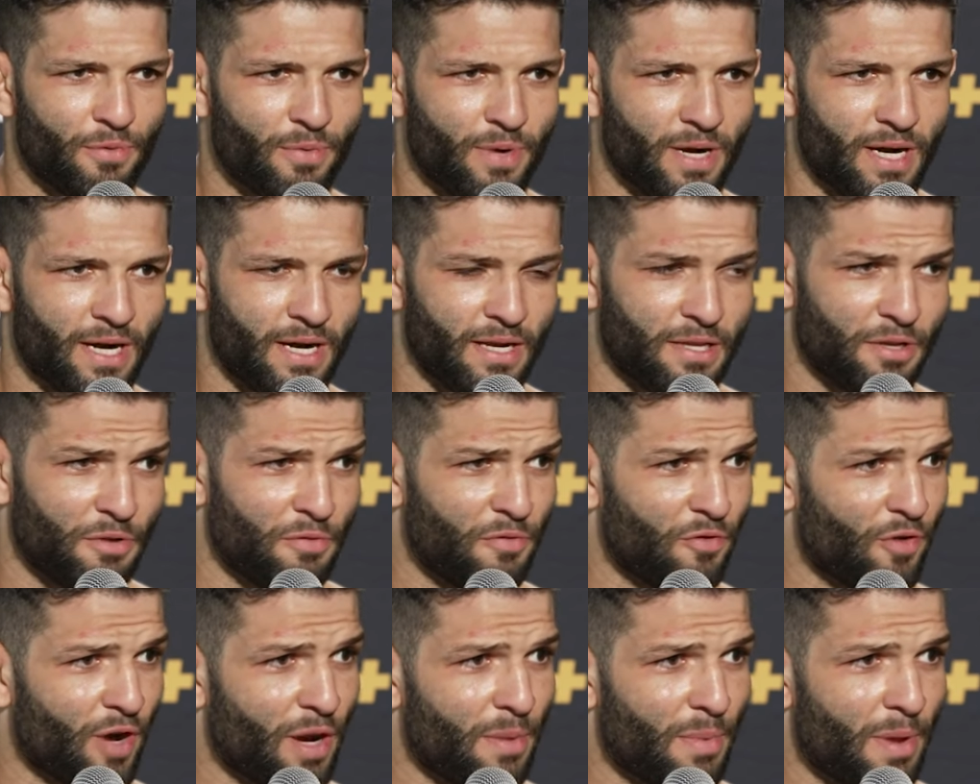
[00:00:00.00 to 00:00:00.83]
you are
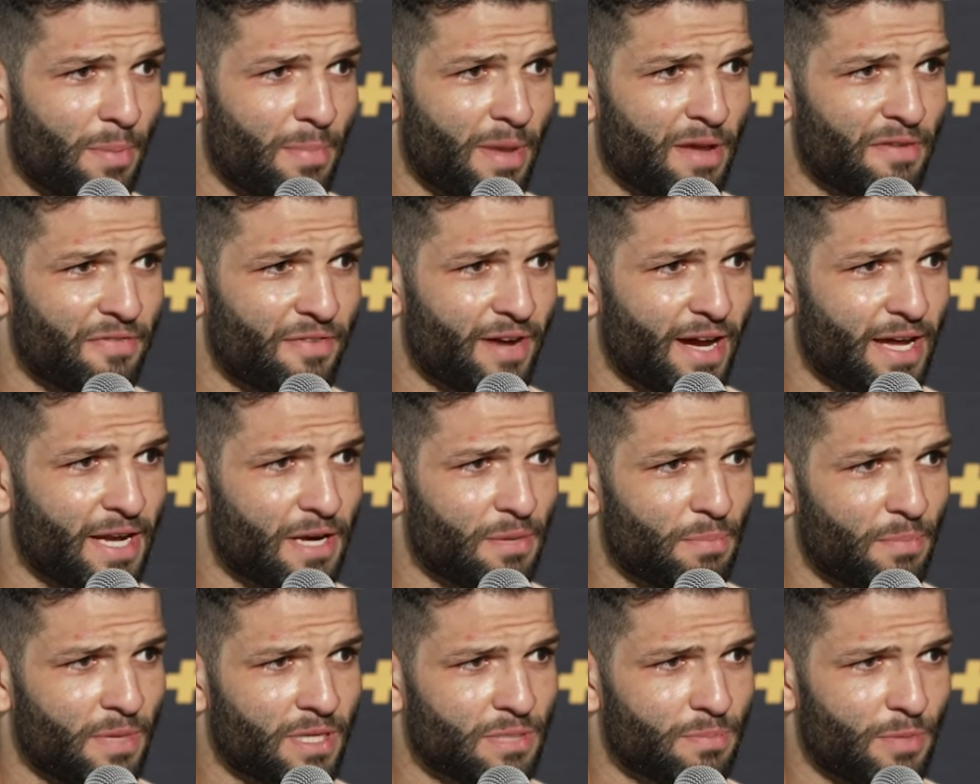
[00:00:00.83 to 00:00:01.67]
if you're a MMA fighter,
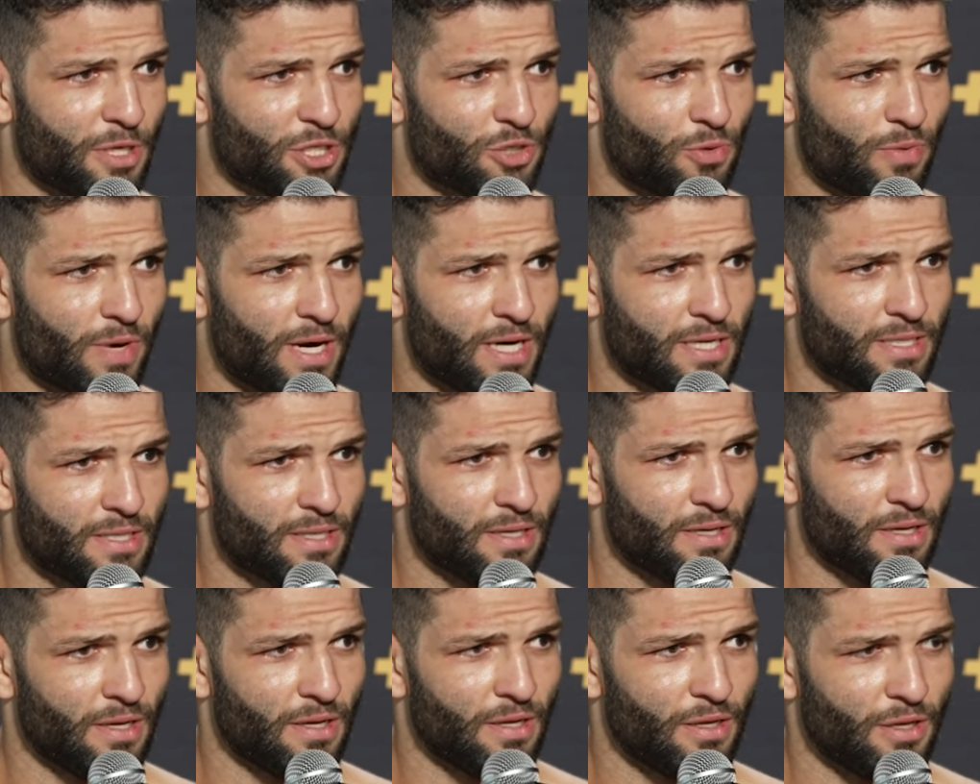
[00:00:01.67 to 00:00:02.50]
mixed martial arts,
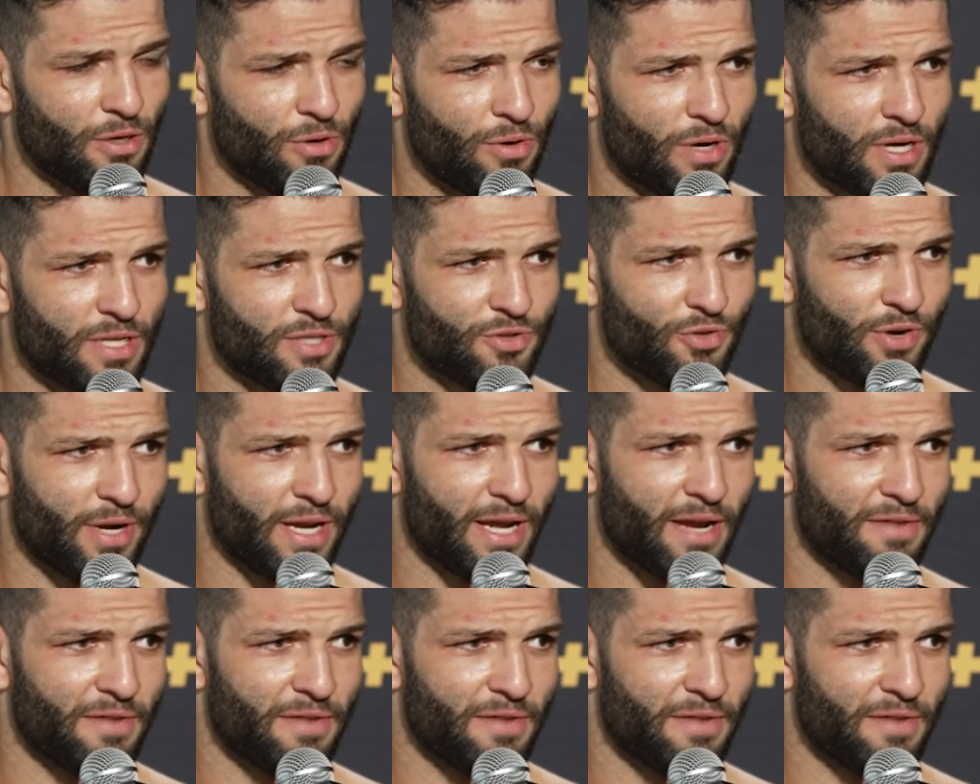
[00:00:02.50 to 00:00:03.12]
you gotta train